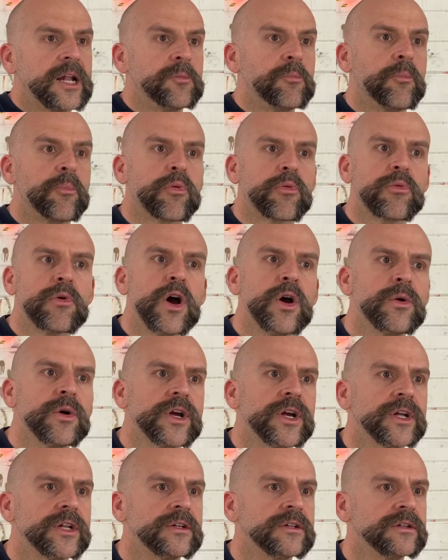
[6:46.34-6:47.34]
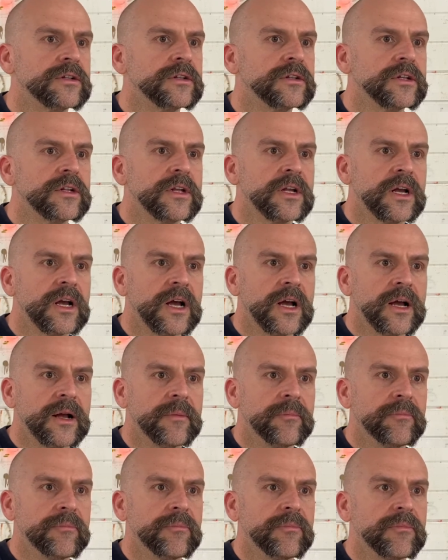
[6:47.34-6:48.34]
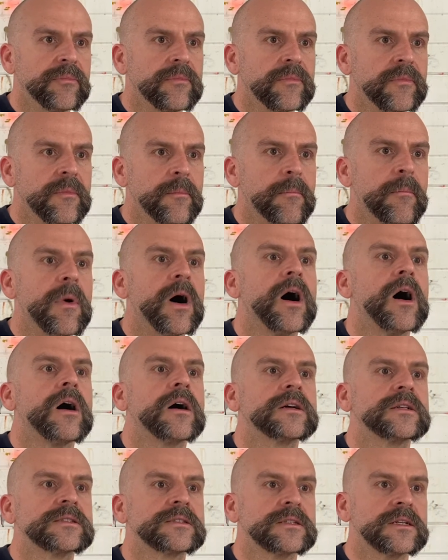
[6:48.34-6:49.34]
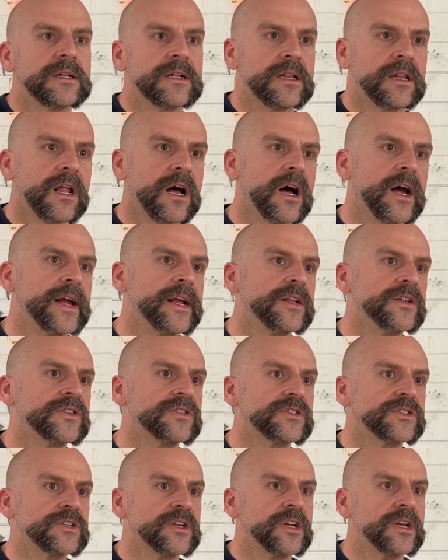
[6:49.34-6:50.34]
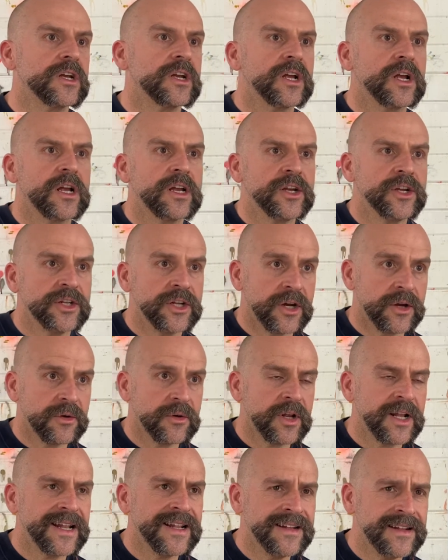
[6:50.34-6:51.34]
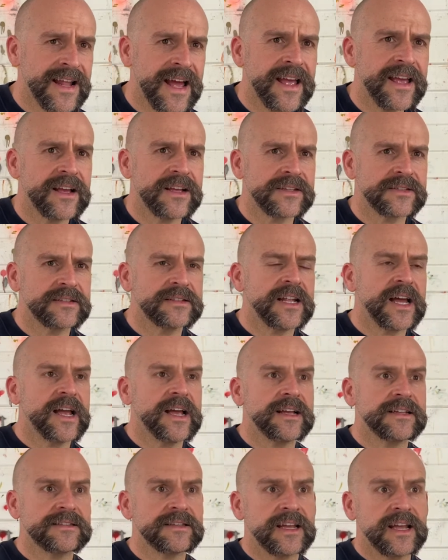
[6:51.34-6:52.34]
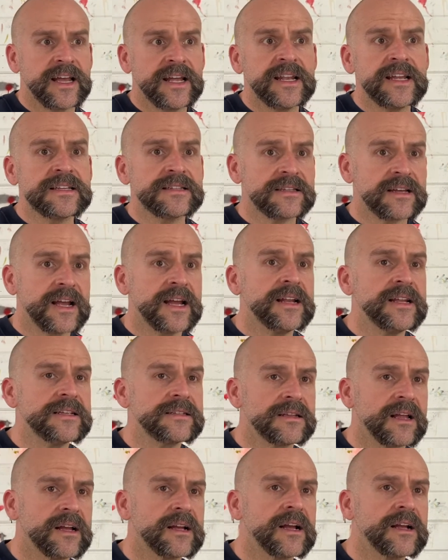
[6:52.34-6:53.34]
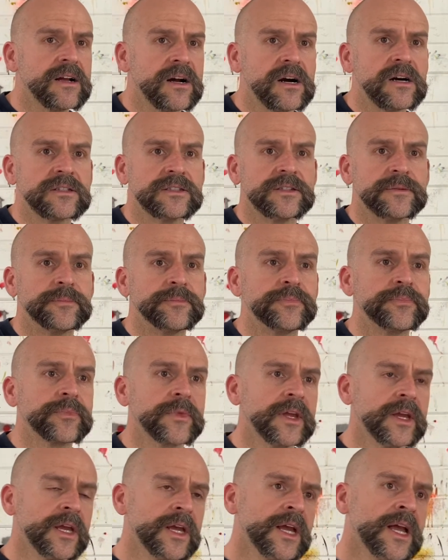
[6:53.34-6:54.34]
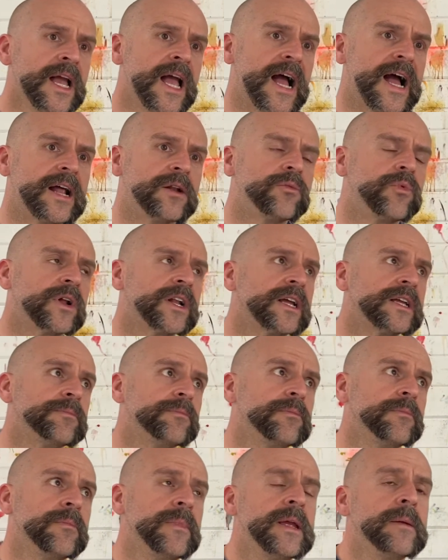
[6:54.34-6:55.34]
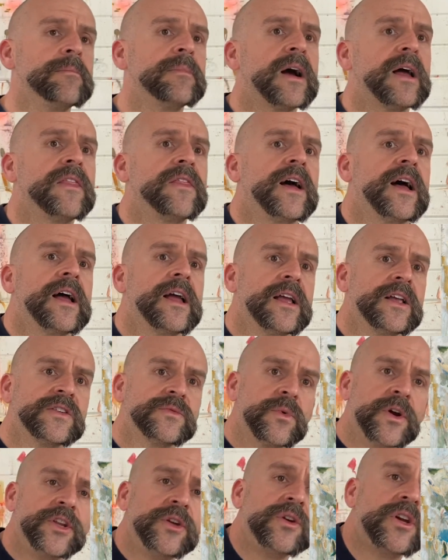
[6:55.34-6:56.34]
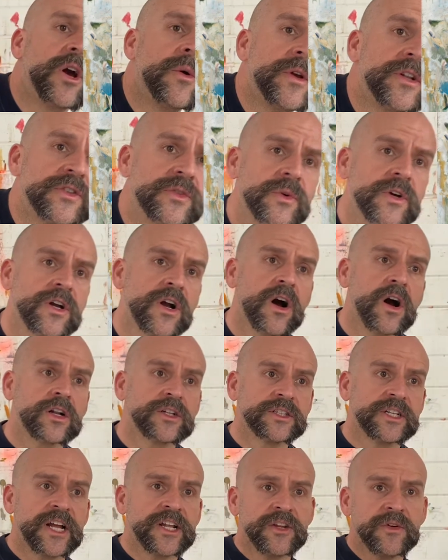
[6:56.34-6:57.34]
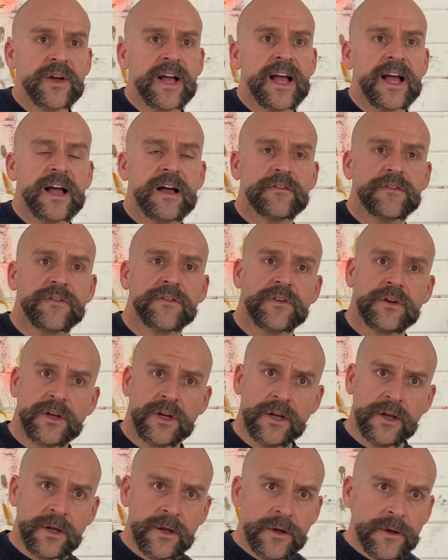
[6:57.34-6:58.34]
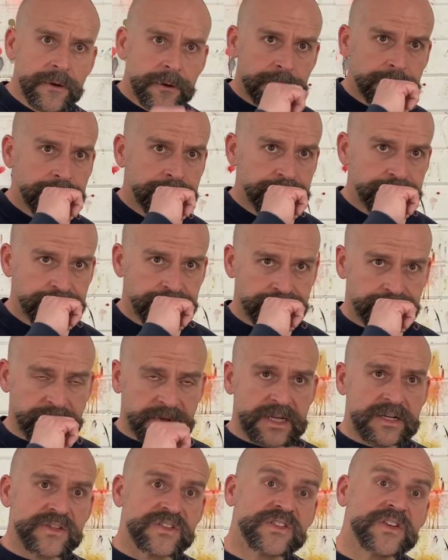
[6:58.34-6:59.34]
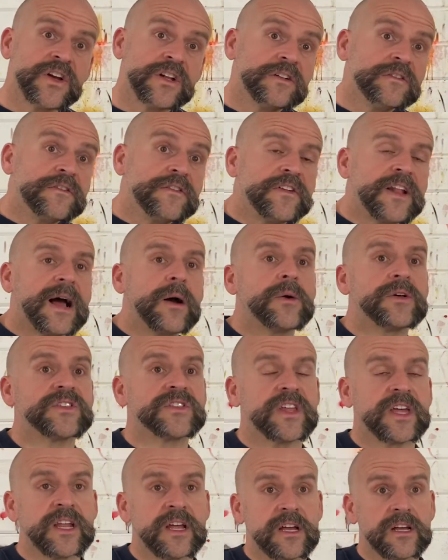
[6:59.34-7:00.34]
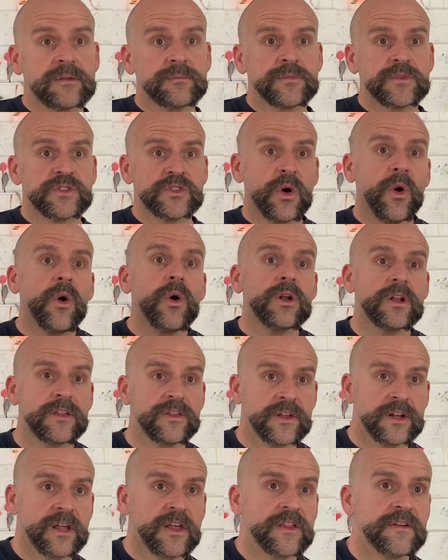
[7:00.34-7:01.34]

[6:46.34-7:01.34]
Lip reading: broken marks and lines. You know, layers and layers. It is like a garden. And what I mean by that is when you go into a garden and you have certain flowers that are taller than other